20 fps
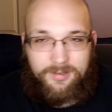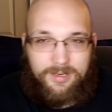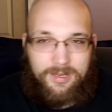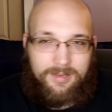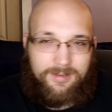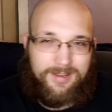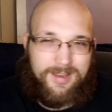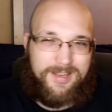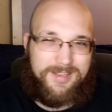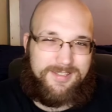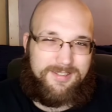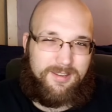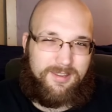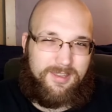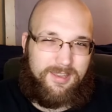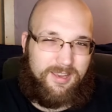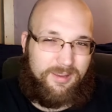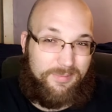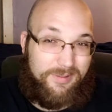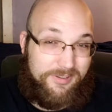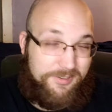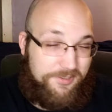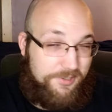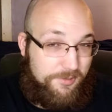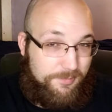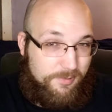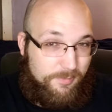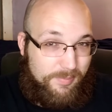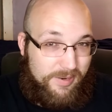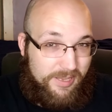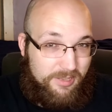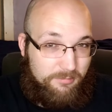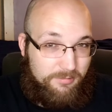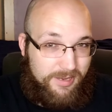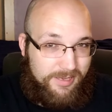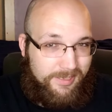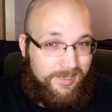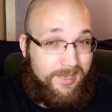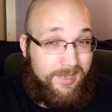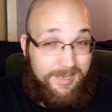And that's the thing about Super, by the
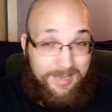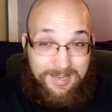way.